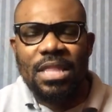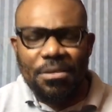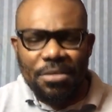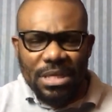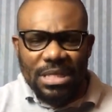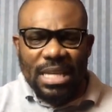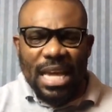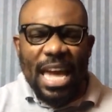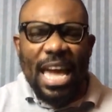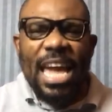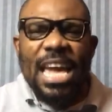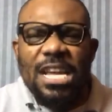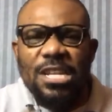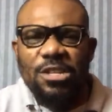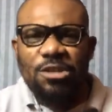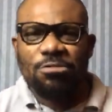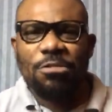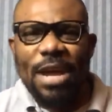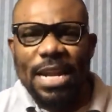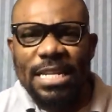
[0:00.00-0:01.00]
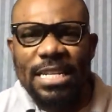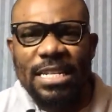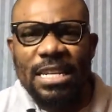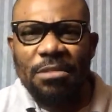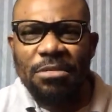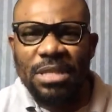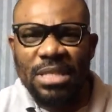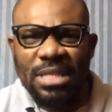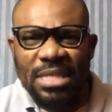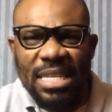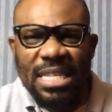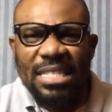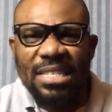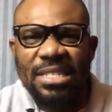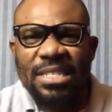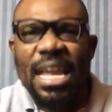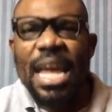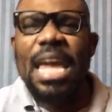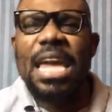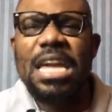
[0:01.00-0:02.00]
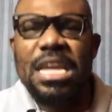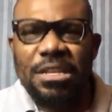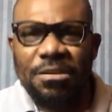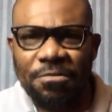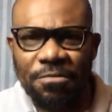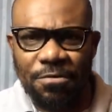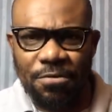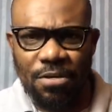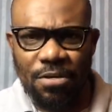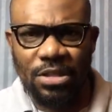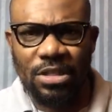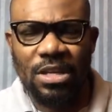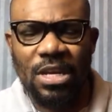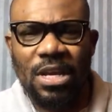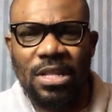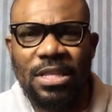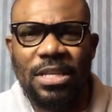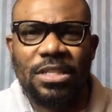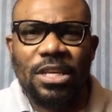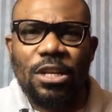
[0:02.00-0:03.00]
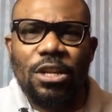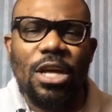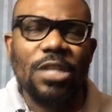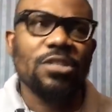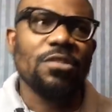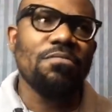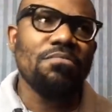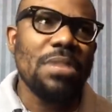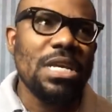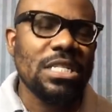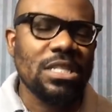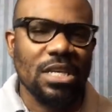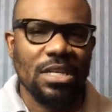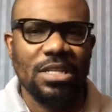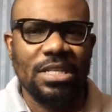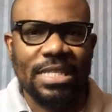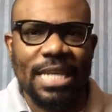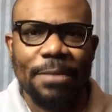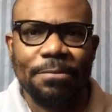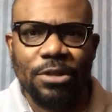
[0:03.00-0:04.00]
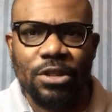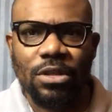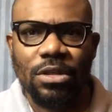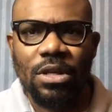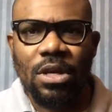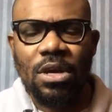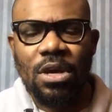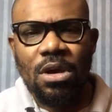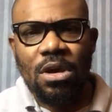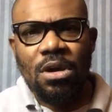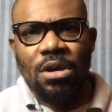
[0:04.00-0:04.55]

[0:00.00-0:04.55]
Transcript: There is hatred, there is disdain for us, there's a lot of misconception.